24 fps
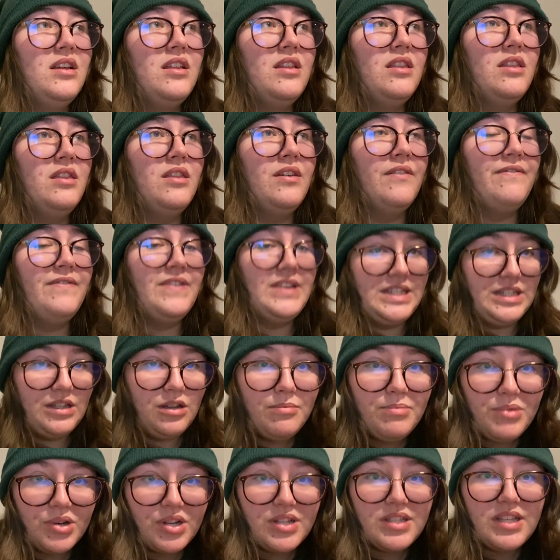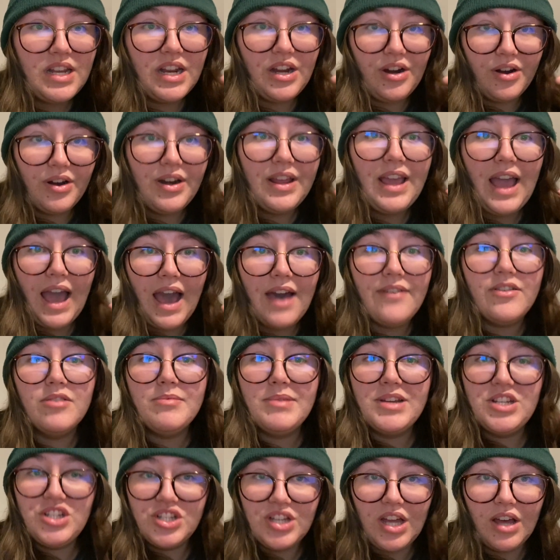the physical books that I already have on
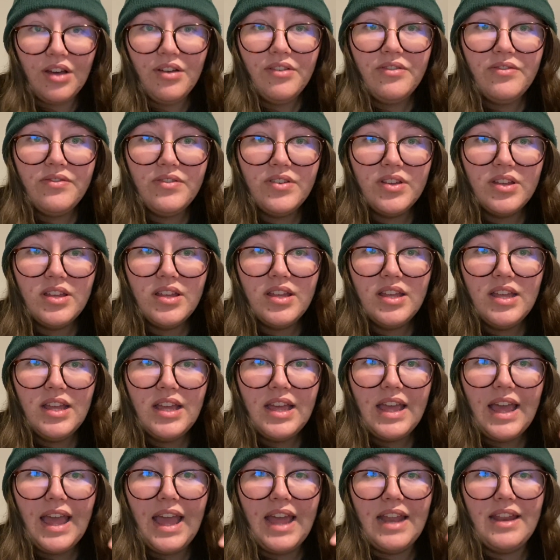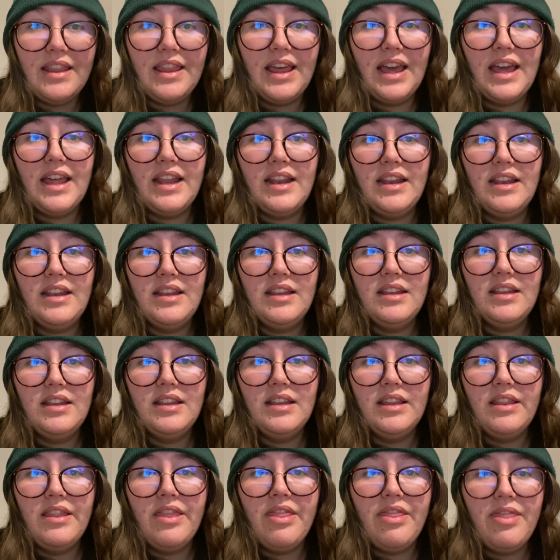my shelf and
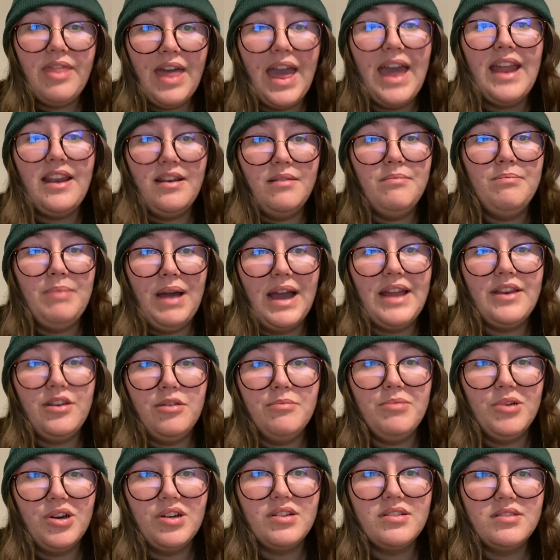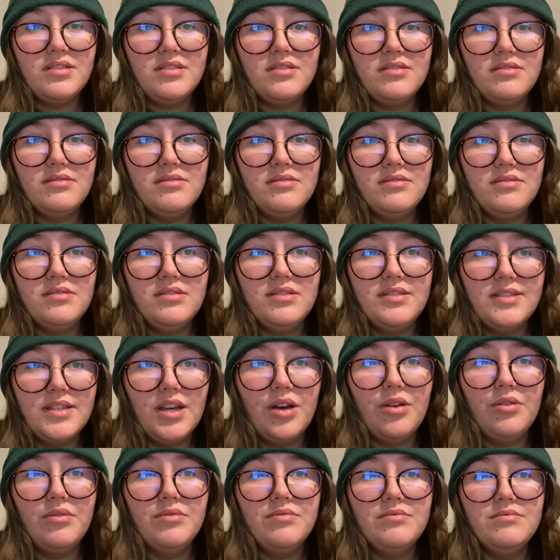then buy new books.
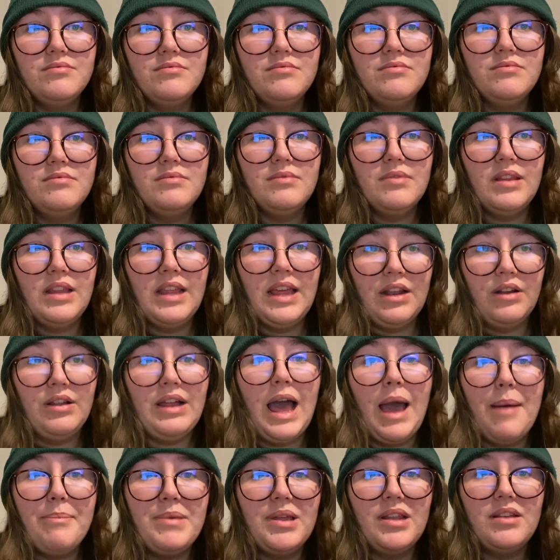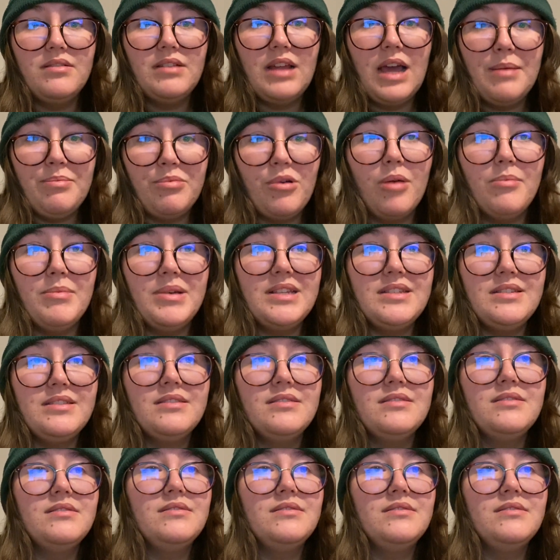So it'll happen, I promise.